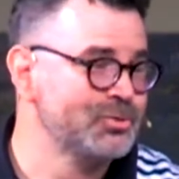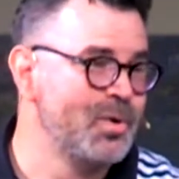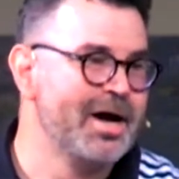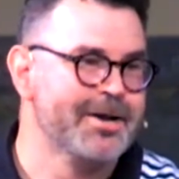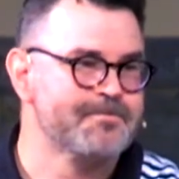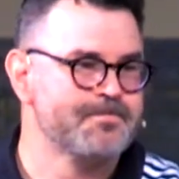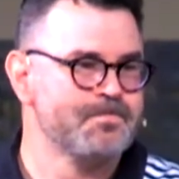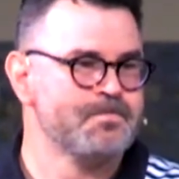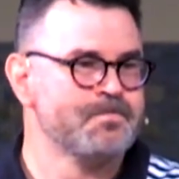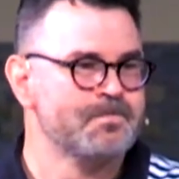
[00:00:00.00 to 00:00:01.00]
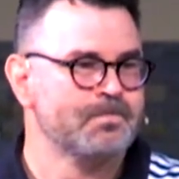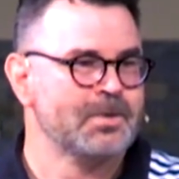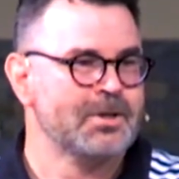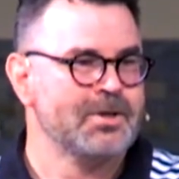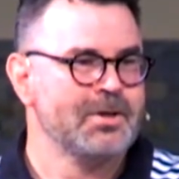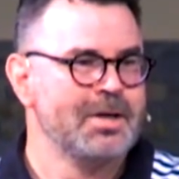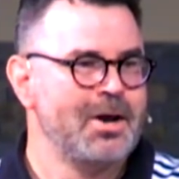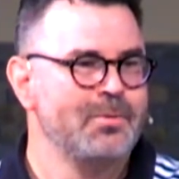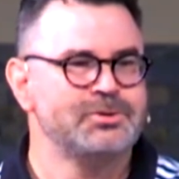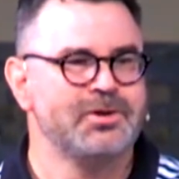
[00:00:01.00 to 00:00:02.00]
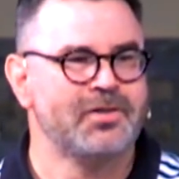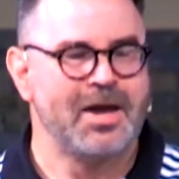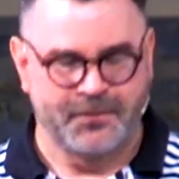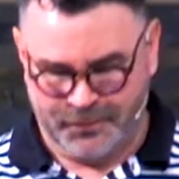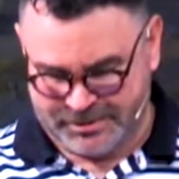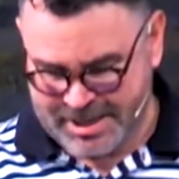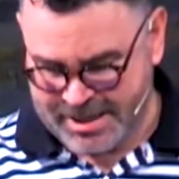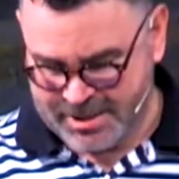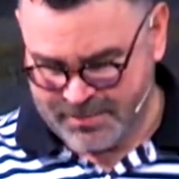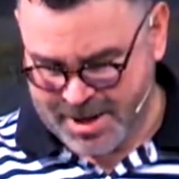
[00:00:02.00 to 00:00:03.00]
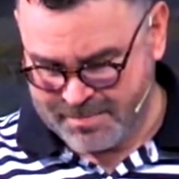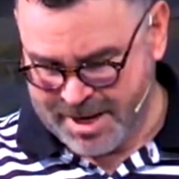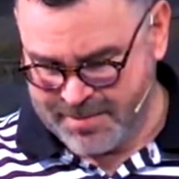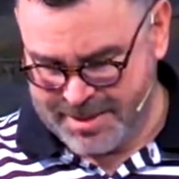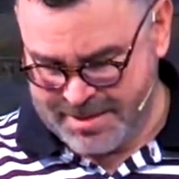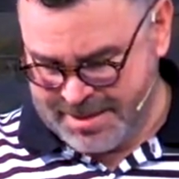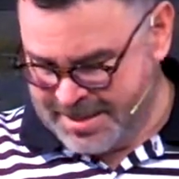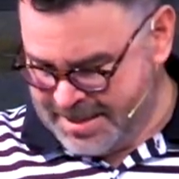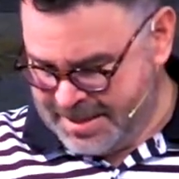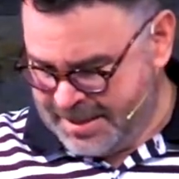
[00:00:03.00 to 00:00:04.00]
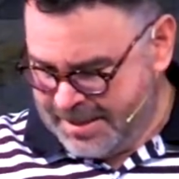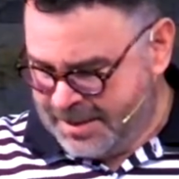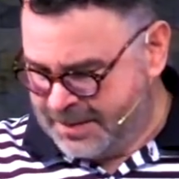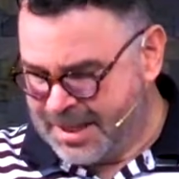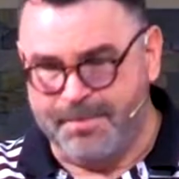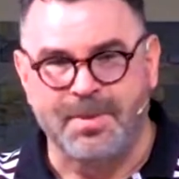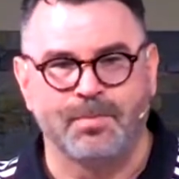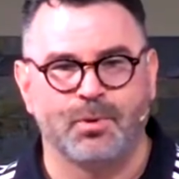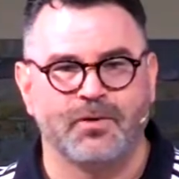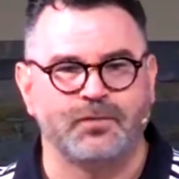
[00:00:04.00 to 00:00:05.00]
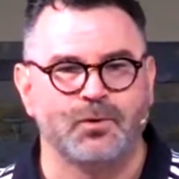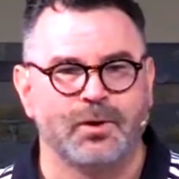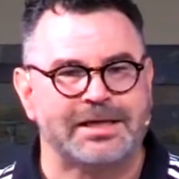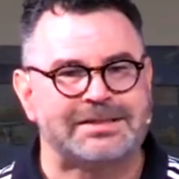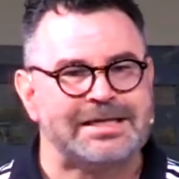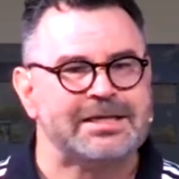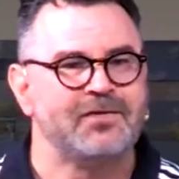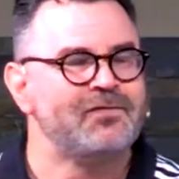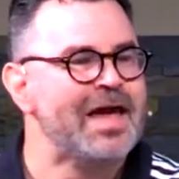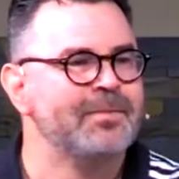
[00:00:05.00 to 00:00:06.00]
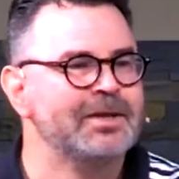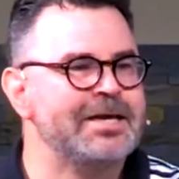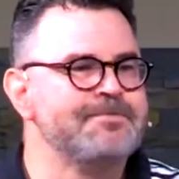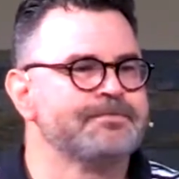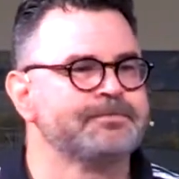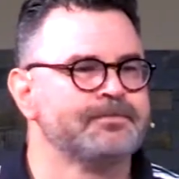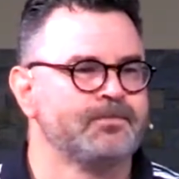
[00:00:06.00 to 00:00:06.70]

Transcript: Here's why. I want you to think for a second about maybe that member of your extended family,